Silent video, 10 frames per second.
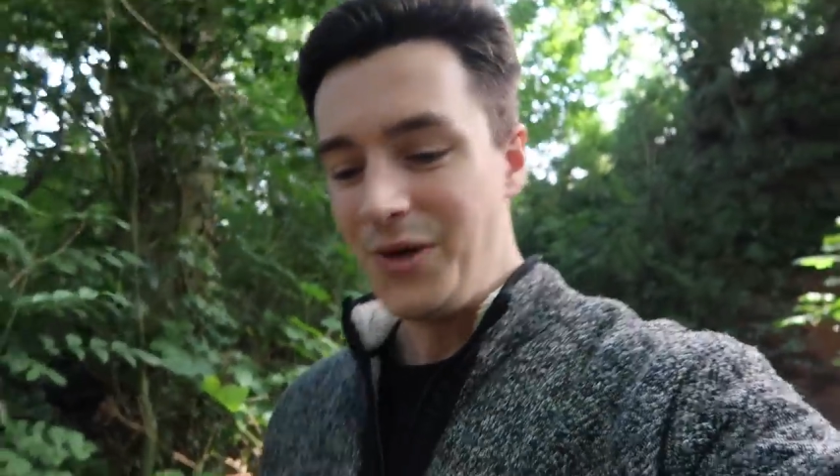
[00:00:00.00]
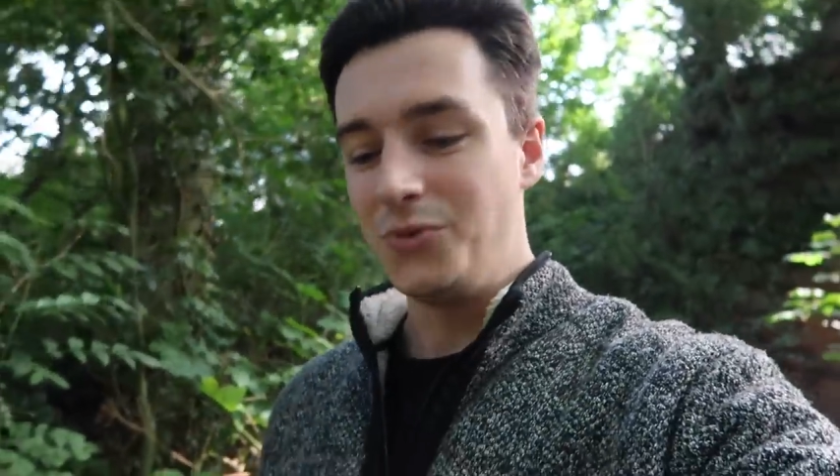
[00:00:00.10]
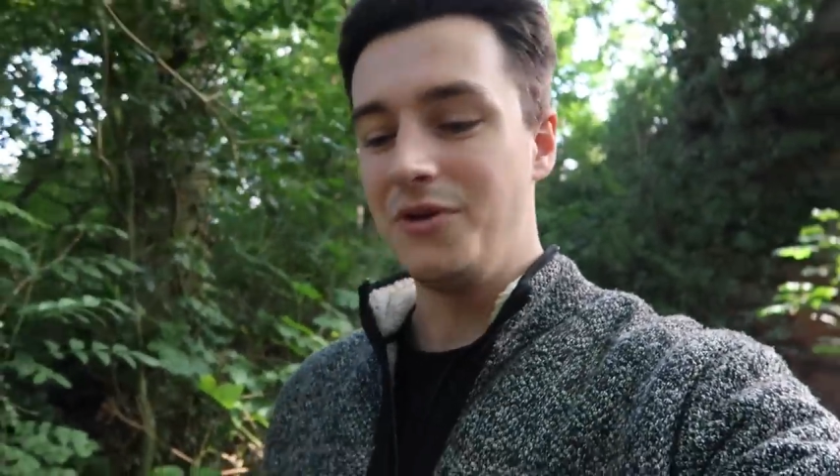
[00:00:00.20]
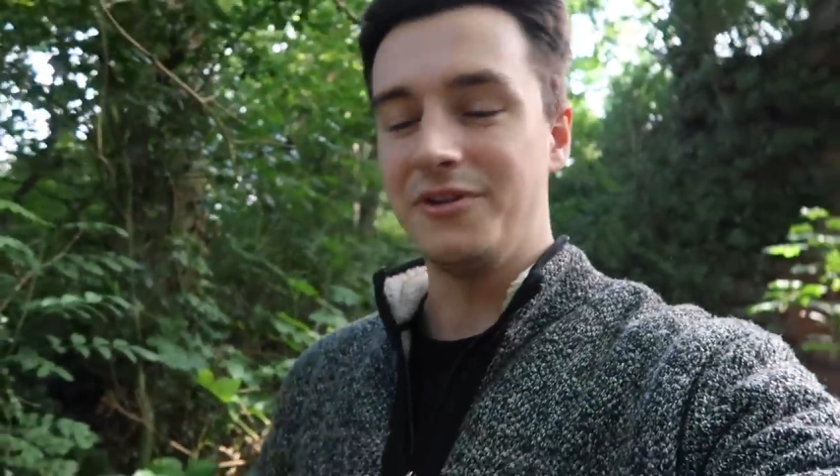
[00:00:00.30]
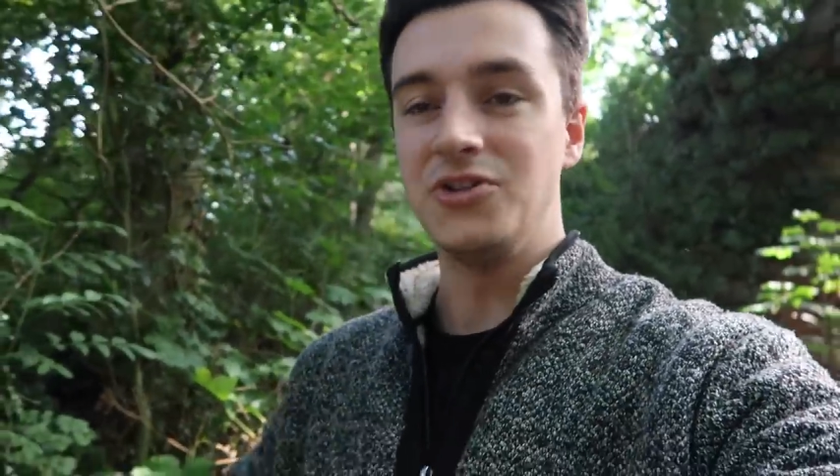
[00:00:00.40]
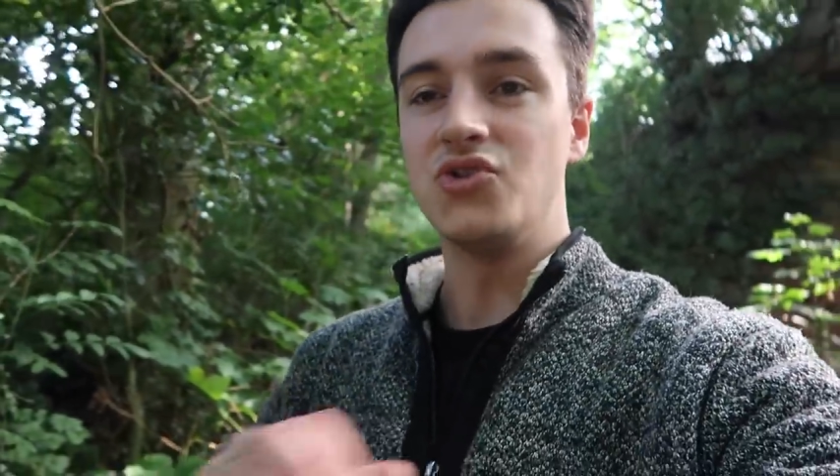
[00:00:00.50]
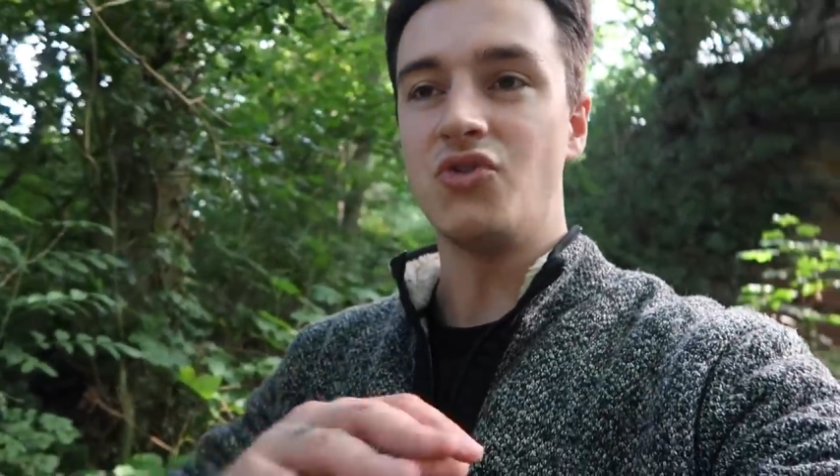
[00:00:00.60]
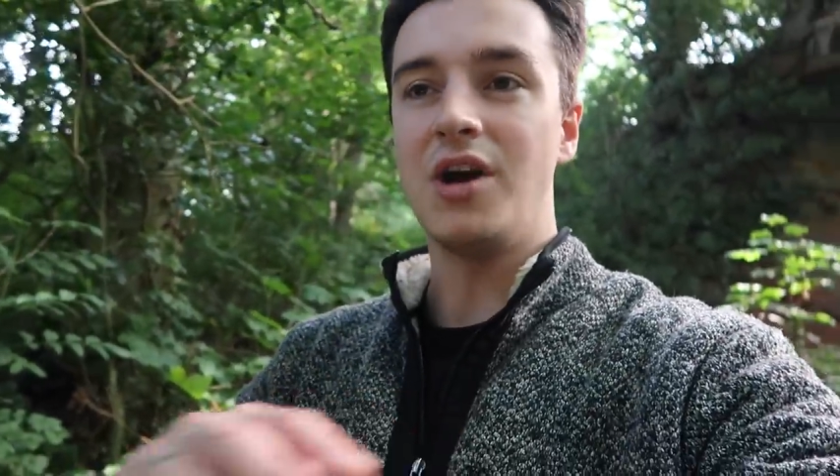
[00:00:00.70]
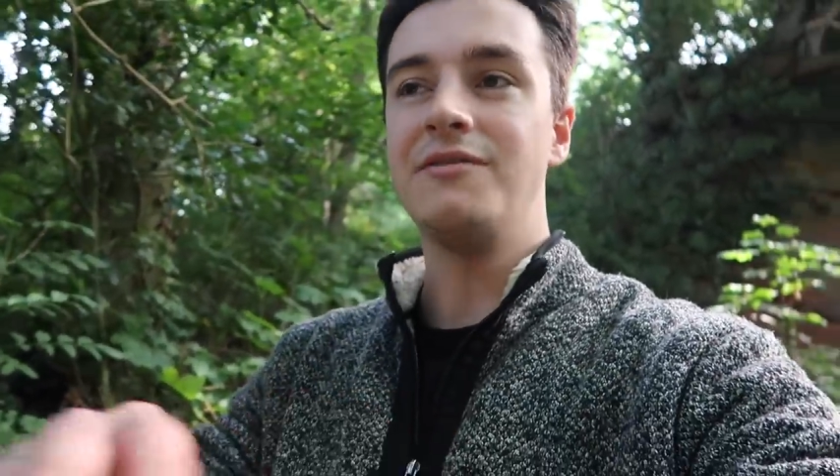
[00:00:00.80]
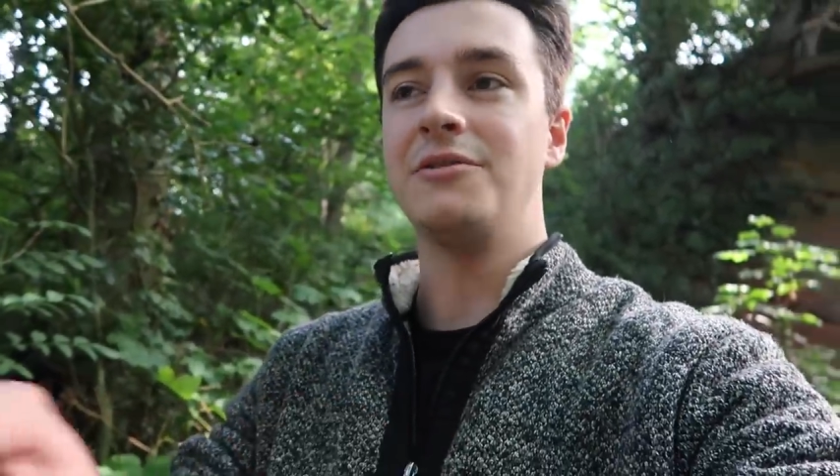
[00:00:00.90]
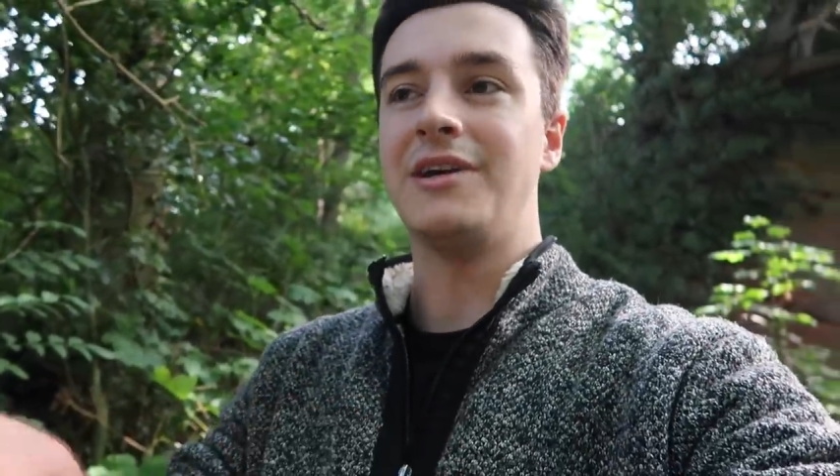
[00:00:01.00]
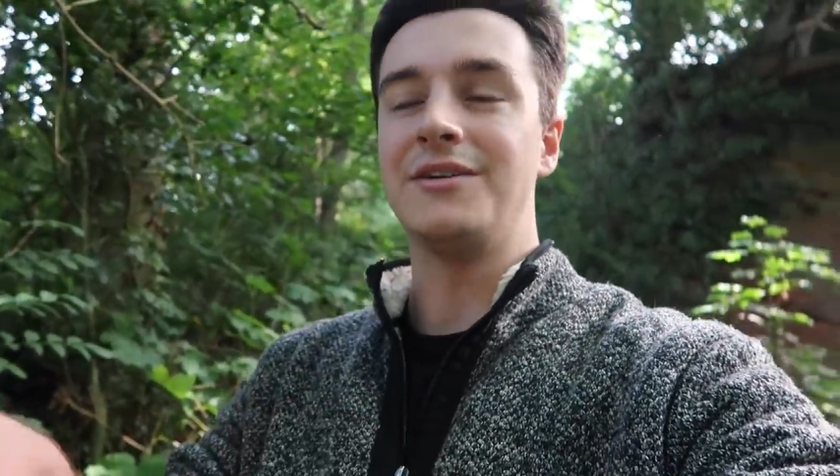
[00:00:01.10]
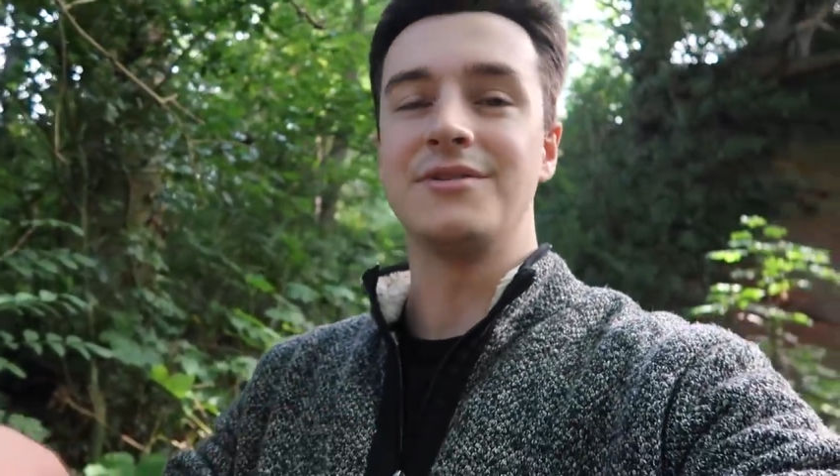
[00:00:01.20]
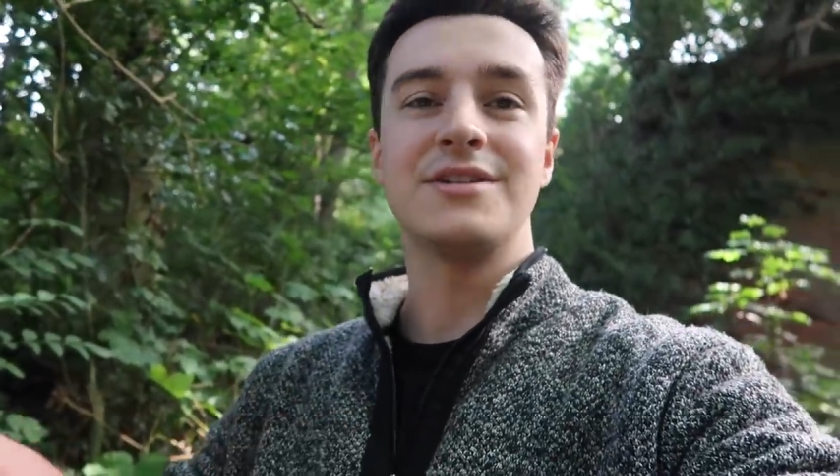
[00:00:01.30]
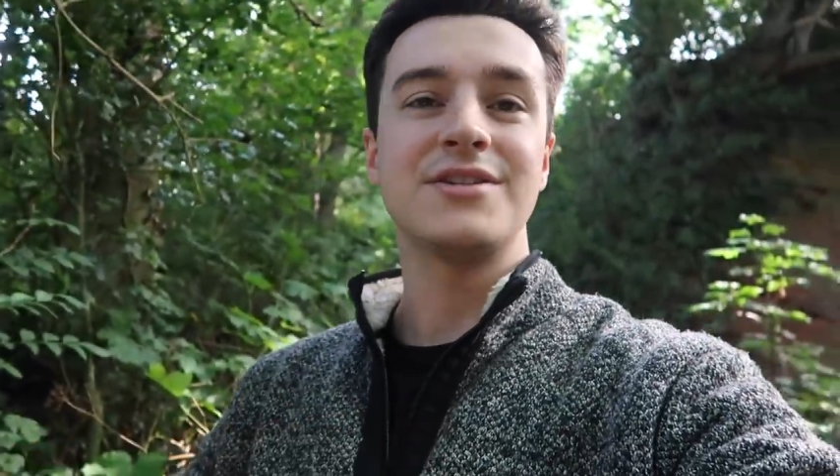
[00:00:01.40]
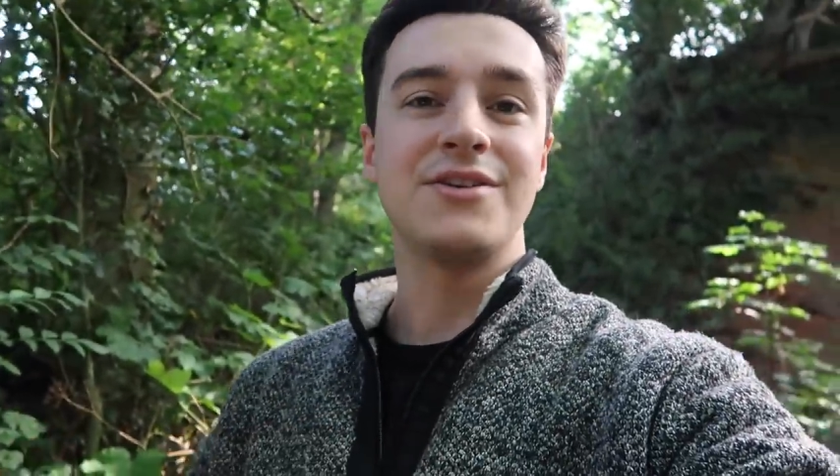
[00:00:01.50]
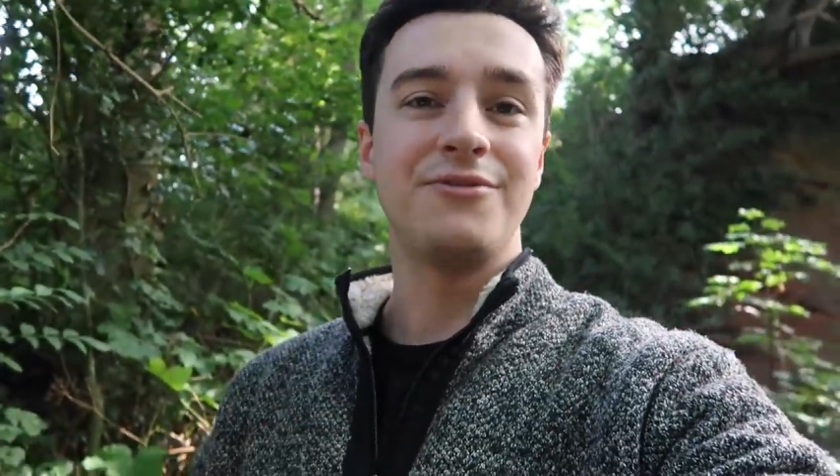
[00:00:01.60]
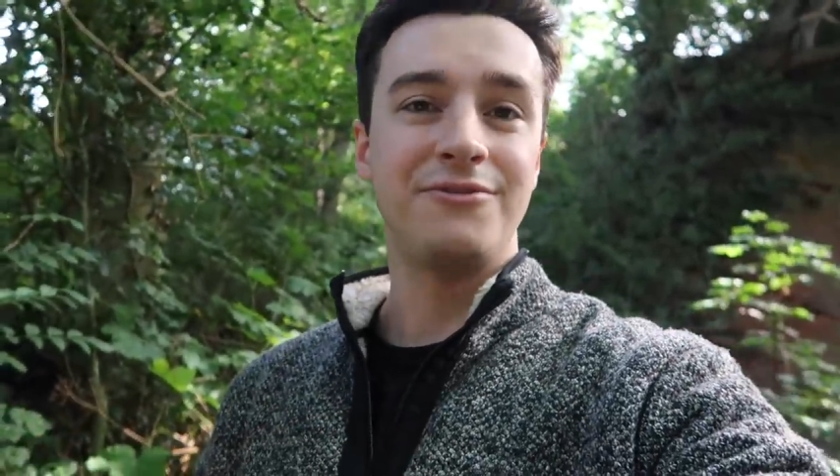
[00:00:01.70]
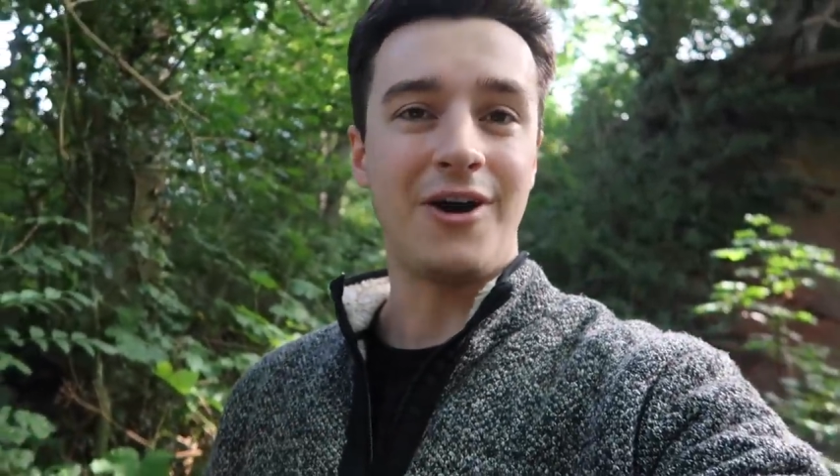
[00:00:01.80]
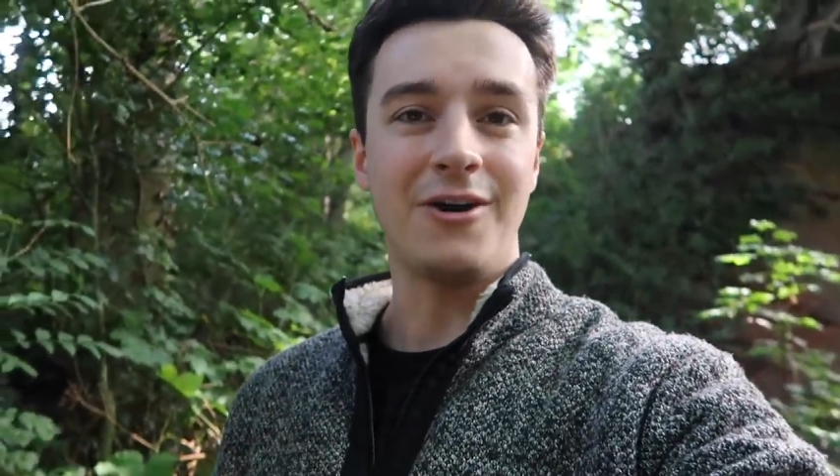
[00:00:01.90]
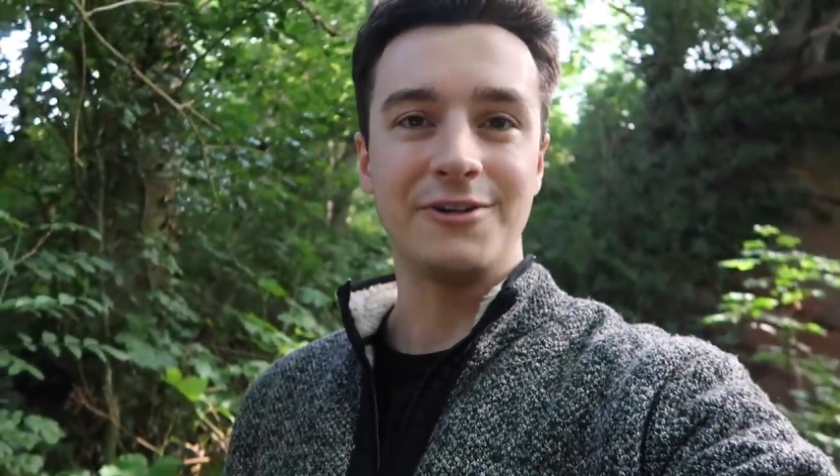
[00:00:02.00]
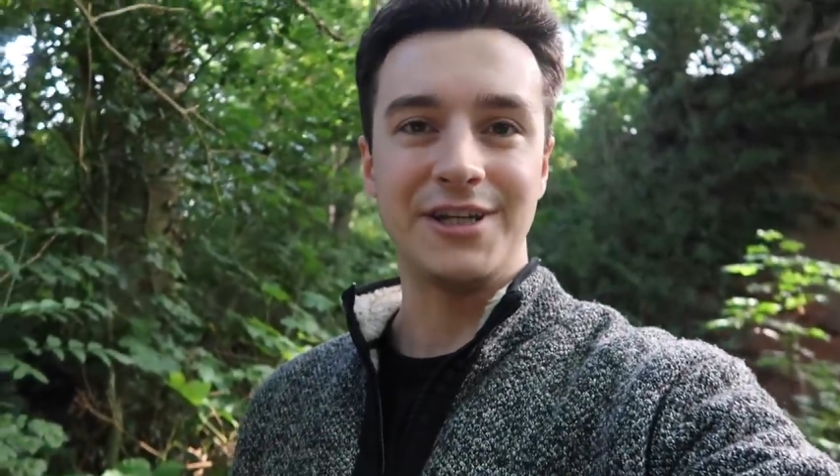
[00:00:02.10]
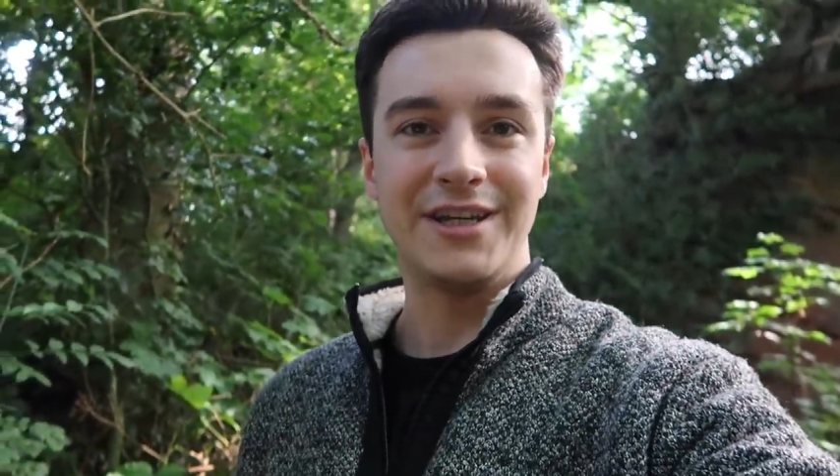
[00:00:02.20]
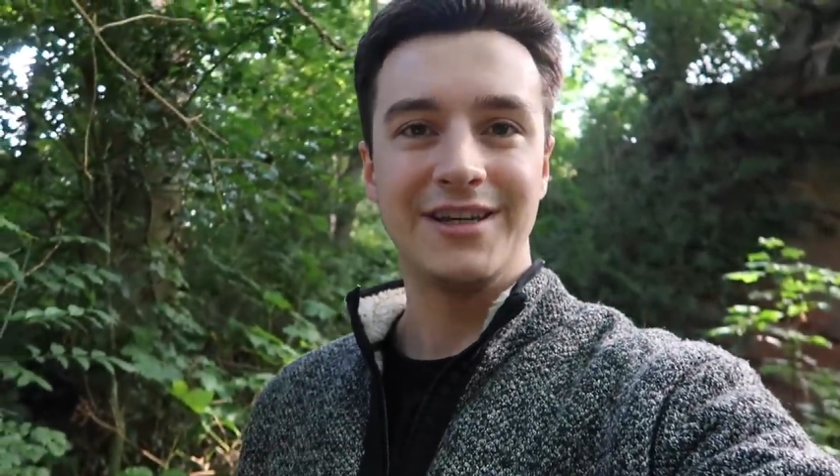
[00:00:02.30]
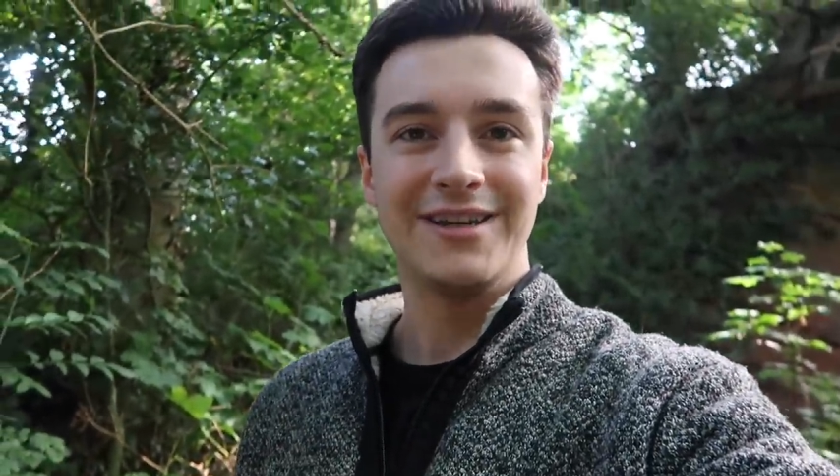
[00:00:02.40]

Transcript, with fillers: with a drive around Safari.